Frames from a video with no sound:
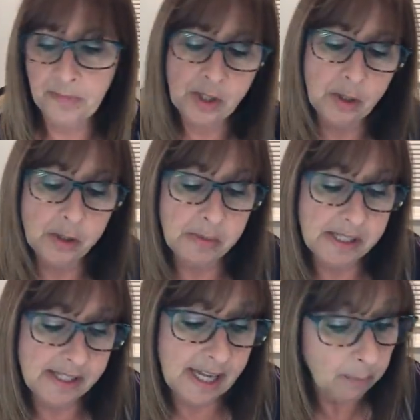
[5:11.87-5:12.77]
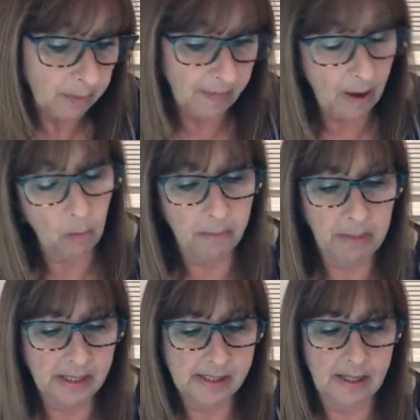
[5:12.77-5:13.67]
excuse me, stamp with that one
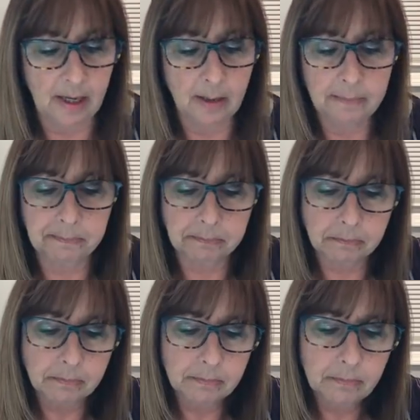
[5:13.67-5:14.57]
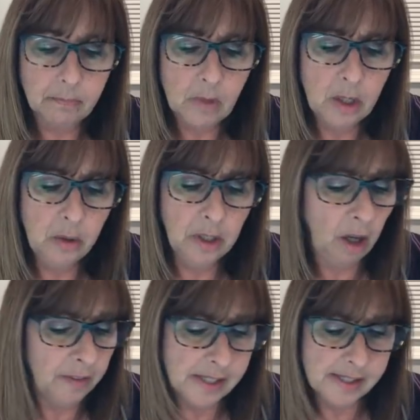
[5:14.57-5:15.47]
big stamp, you get
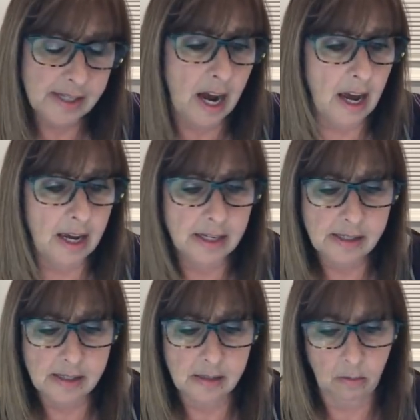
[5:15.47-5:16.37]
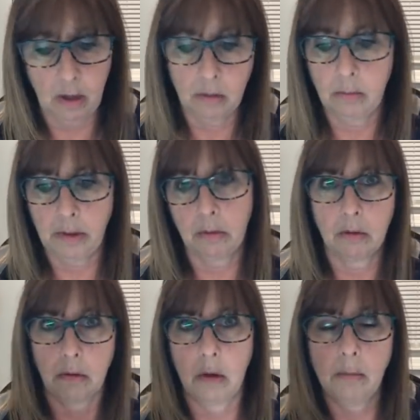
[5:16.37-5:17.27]
all these dies. Well, when you
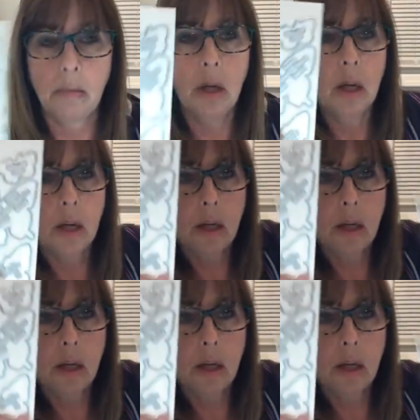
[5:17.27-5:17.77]
order them,